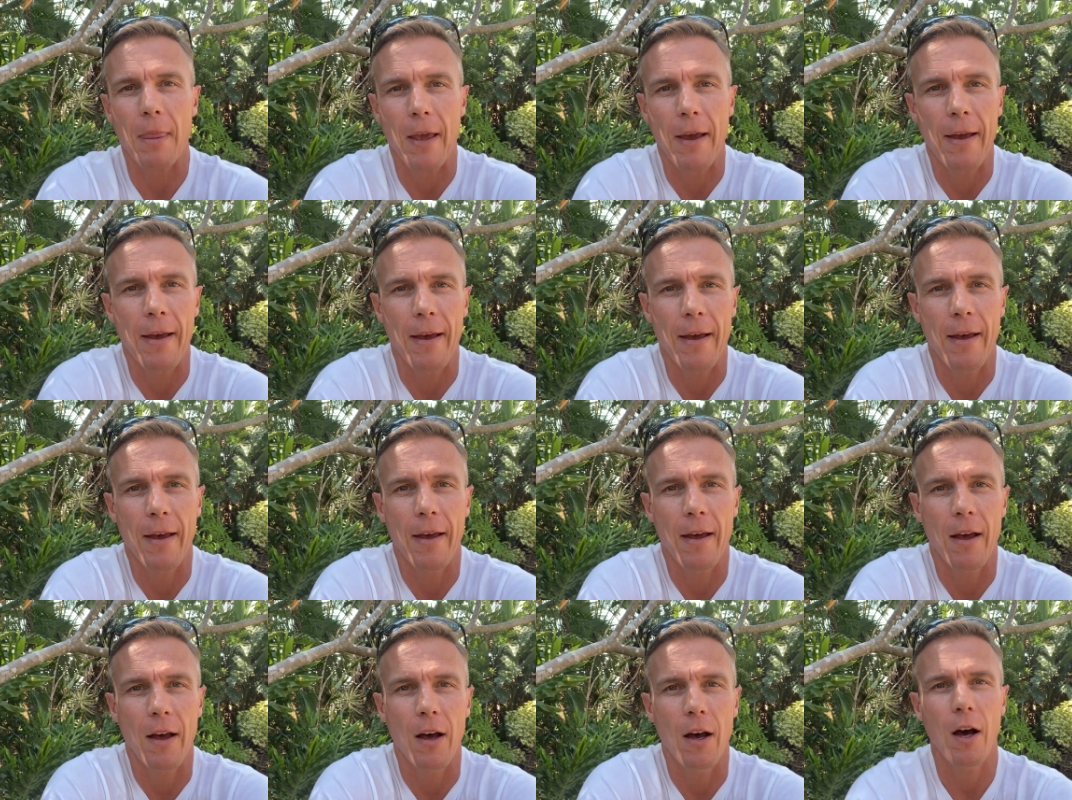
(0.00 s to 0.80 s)

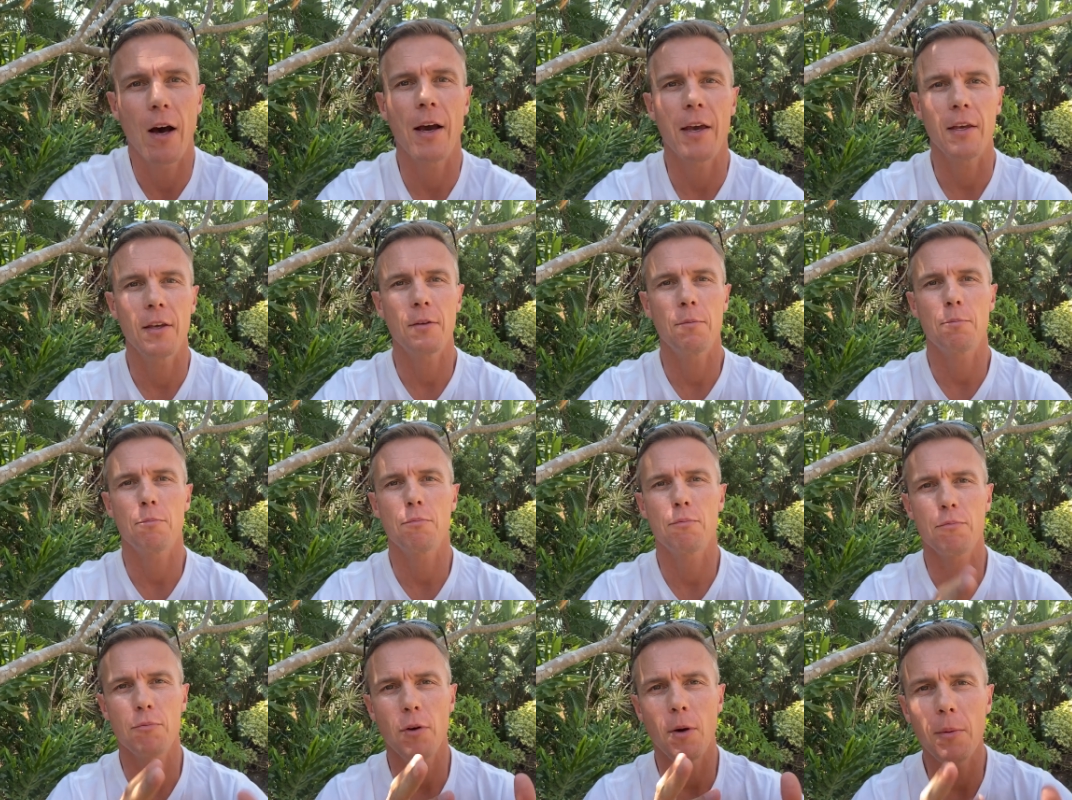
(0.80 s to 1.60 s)
Uh, I
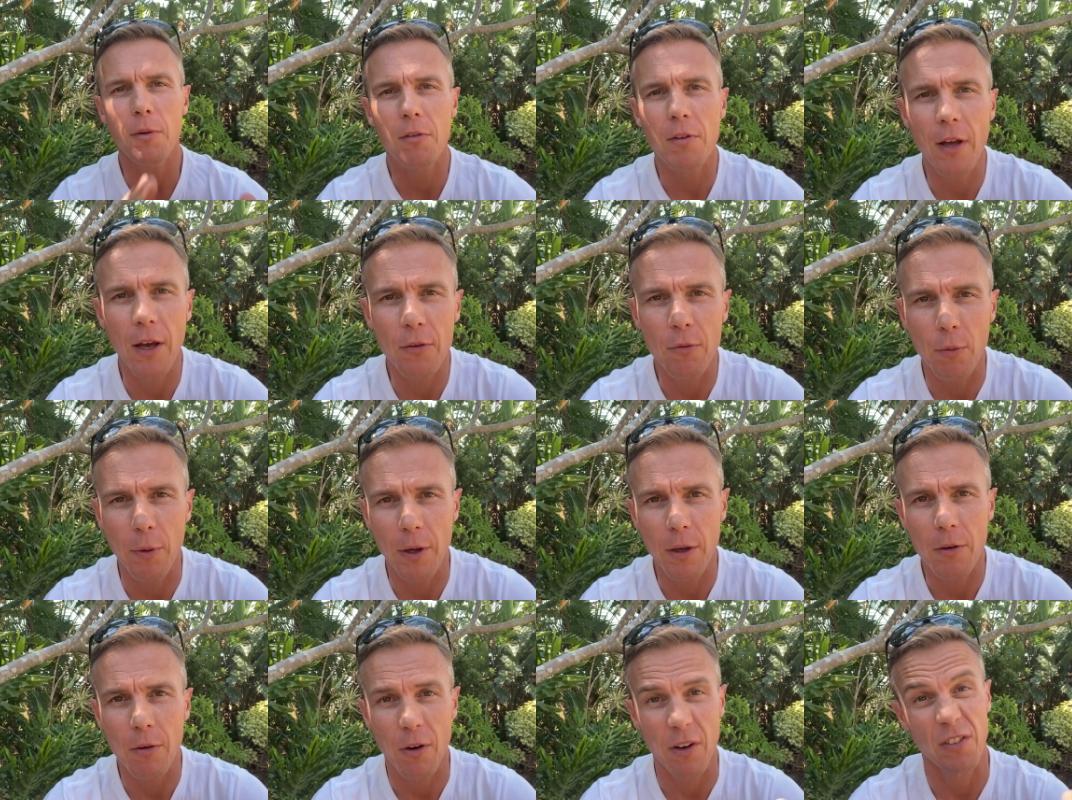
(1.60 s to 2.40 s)
promised last
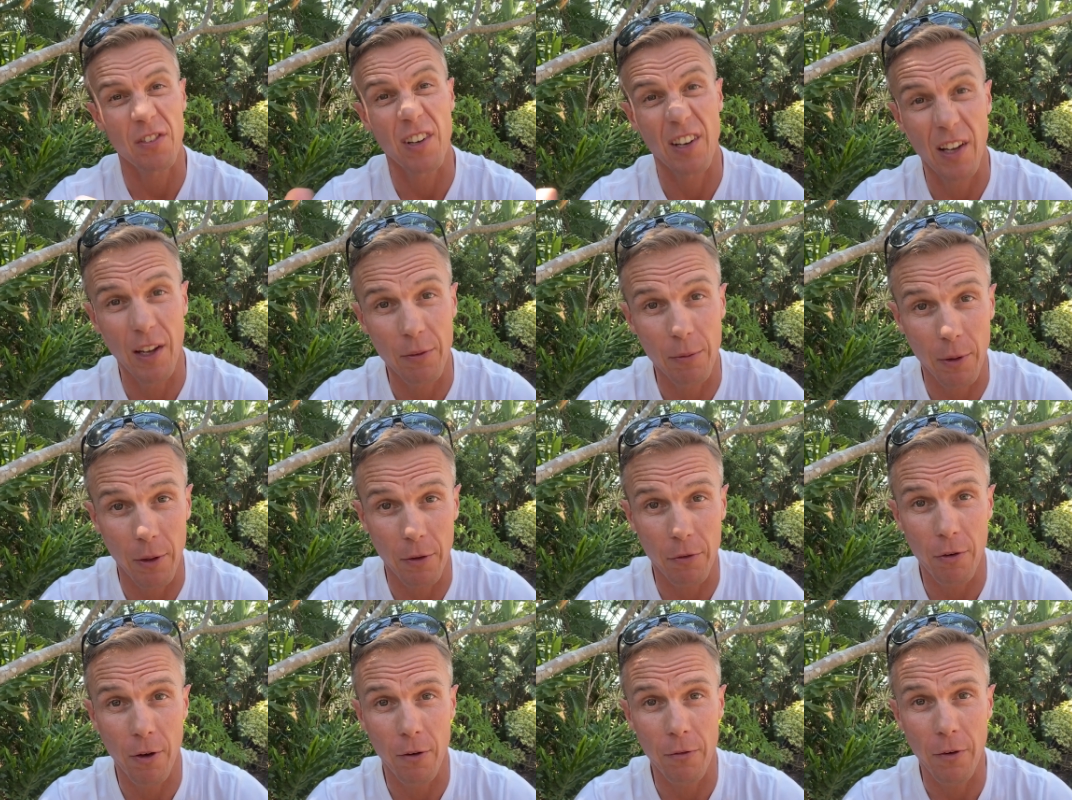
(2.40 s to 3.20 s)
week, or I said last week,
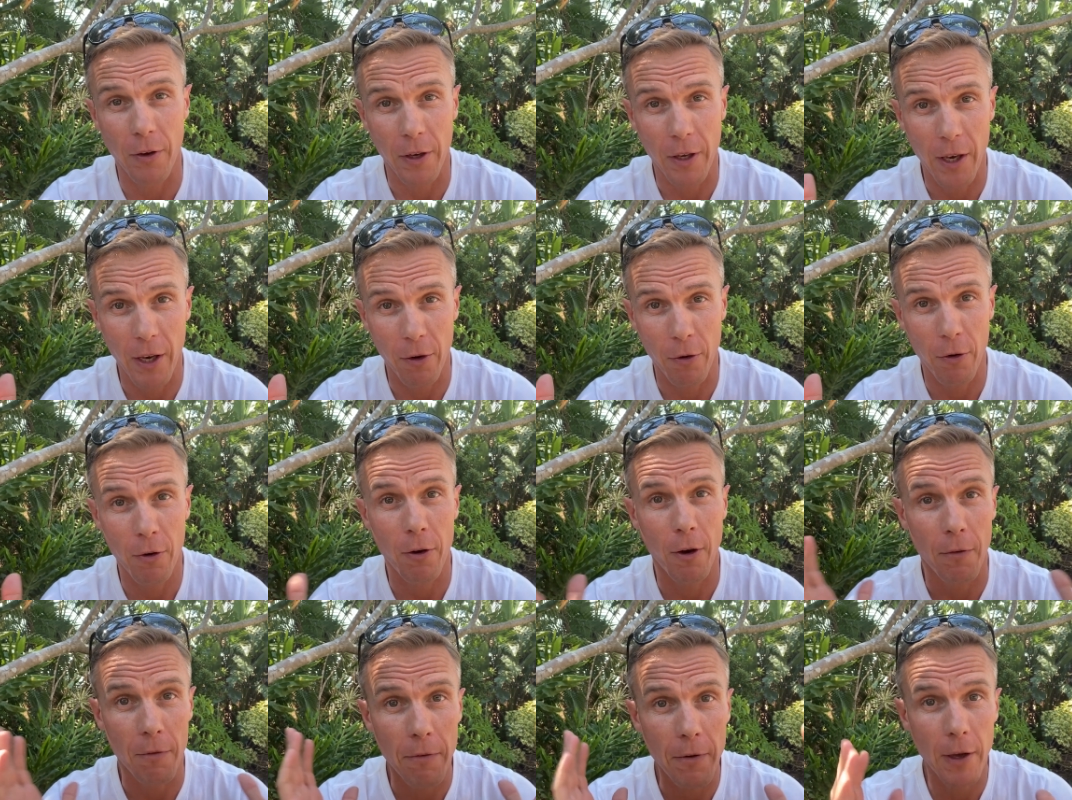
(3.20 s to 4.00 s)
I'd try and find
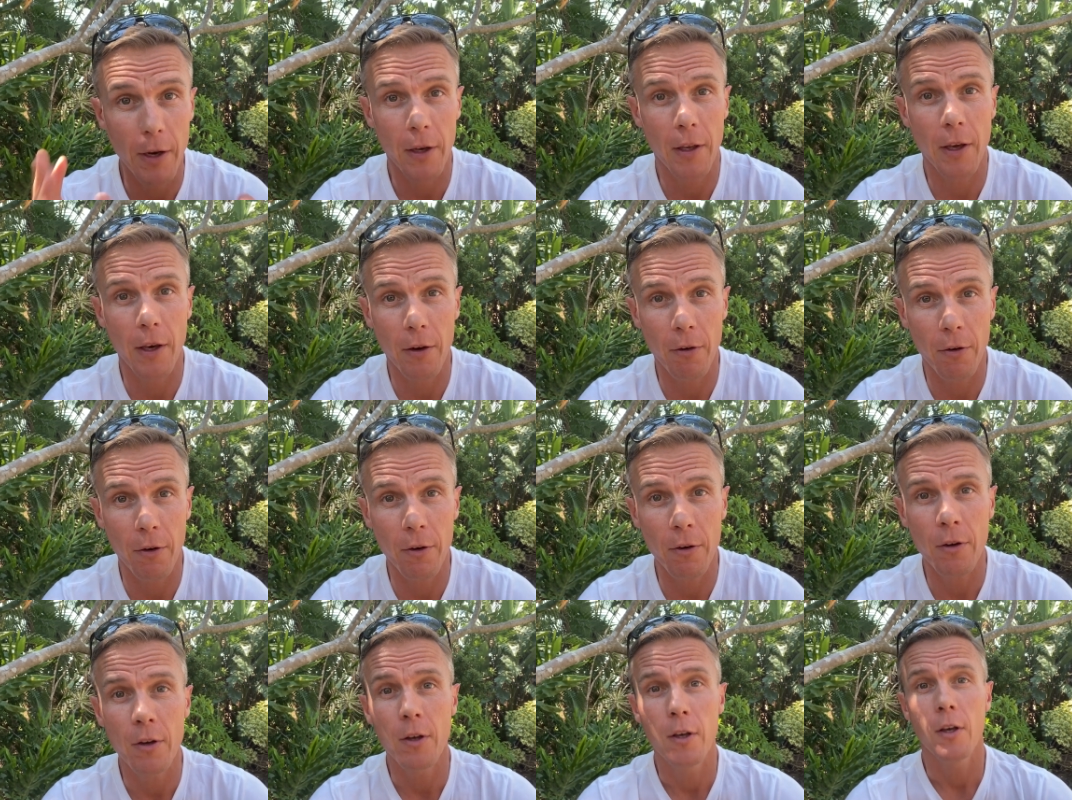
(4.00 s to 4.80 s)
kangaroo. I found a
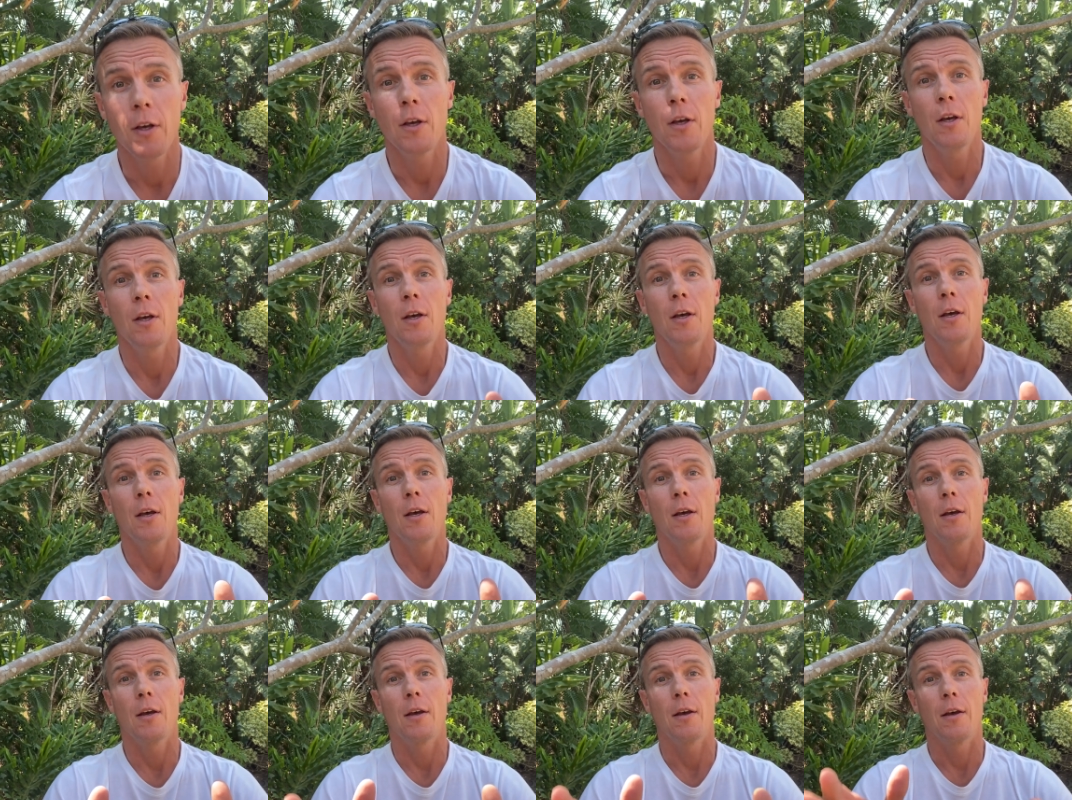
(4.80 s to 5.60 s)
kangaroo.
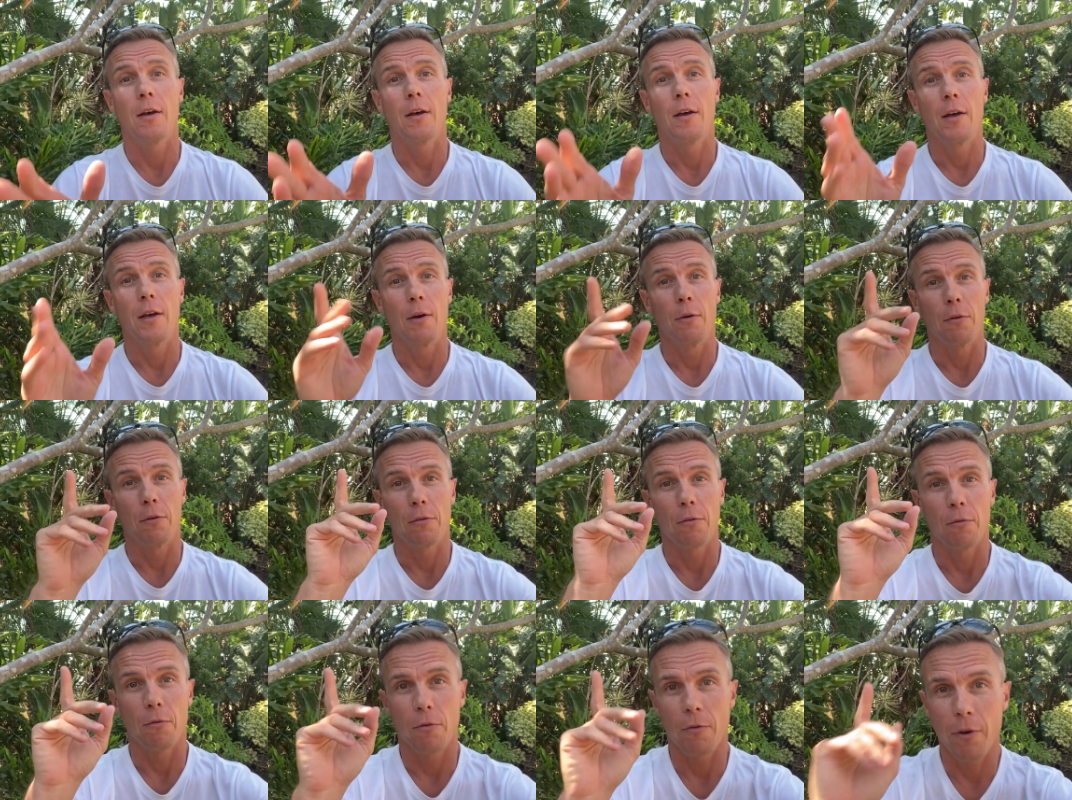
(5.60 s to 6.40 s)
It
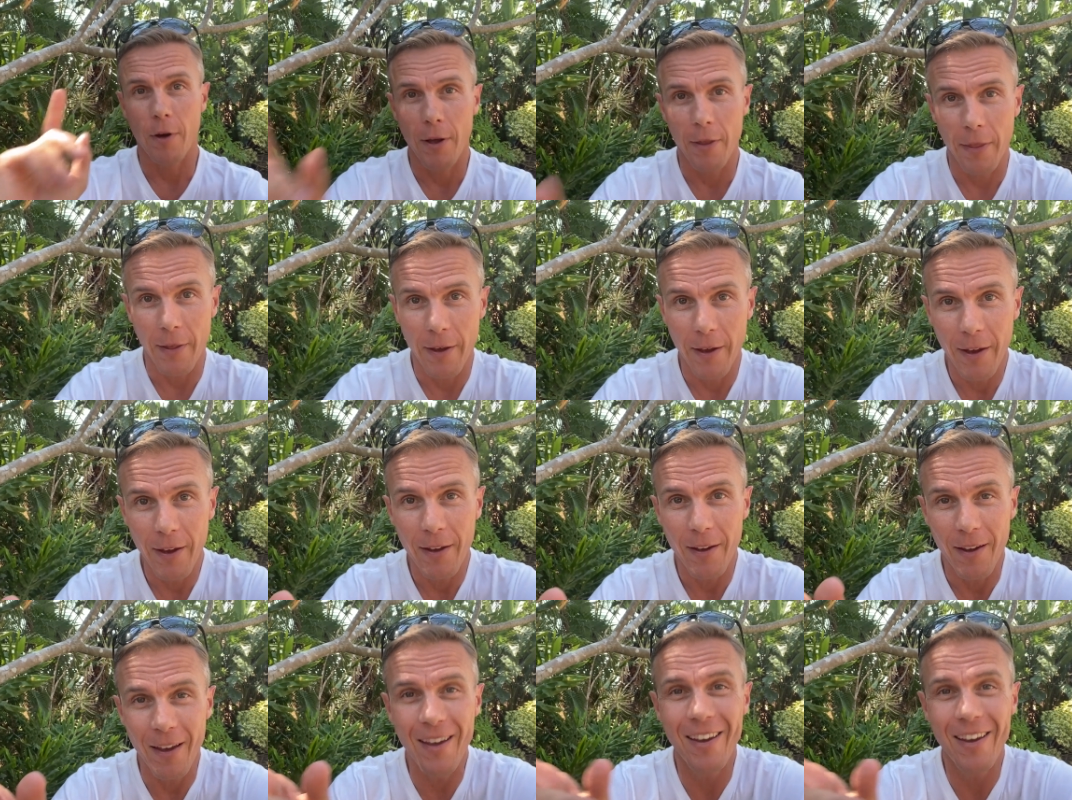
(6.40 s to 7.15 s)
was right there,